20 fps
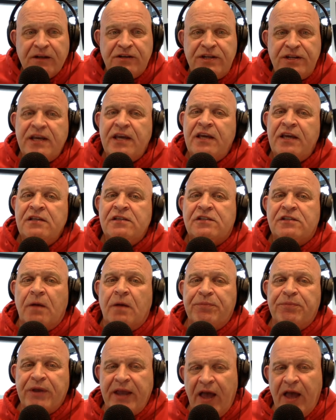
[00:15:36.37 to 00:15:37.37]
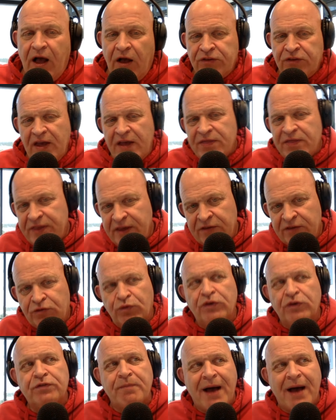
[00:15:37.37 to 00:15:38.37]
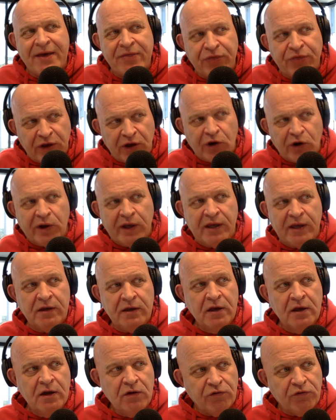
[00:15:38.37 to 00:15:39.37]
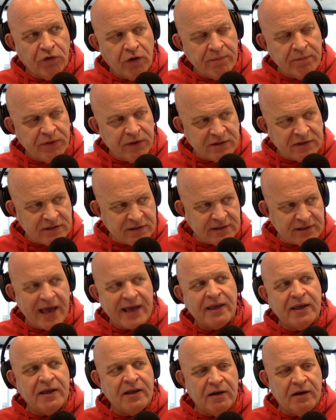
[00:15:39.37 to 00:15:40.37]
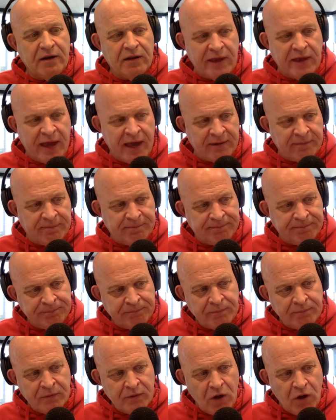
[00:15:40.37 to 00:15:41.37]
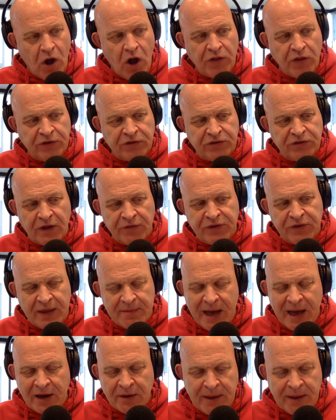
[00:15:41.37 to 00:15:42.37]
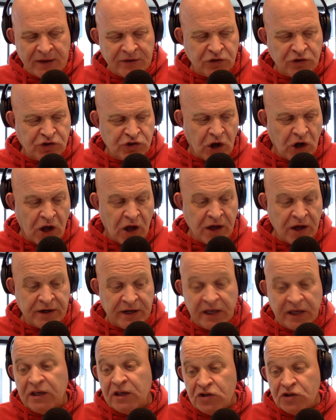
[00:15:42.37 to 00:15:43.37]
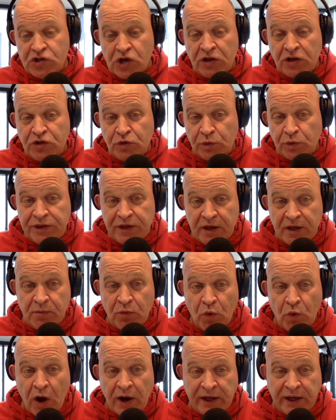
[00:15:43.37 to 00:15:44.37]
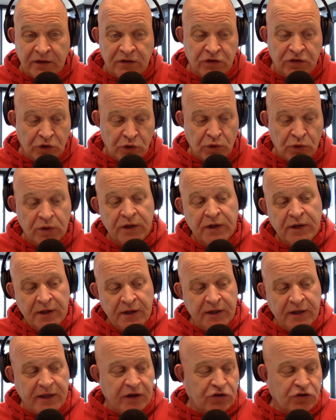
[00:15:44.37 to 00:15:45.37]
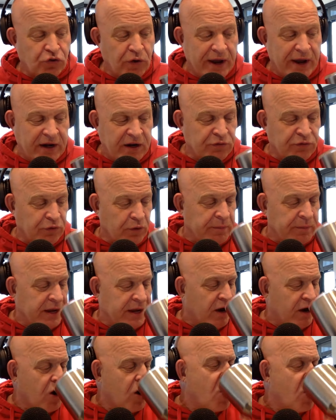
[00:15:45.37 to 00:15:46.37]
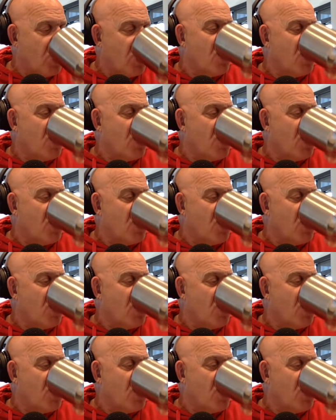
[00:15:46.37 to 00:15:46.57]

D, something else. And this was my theory from the second that all this stuff came out about Deshaun in conjunction with him wanting to get traded from here.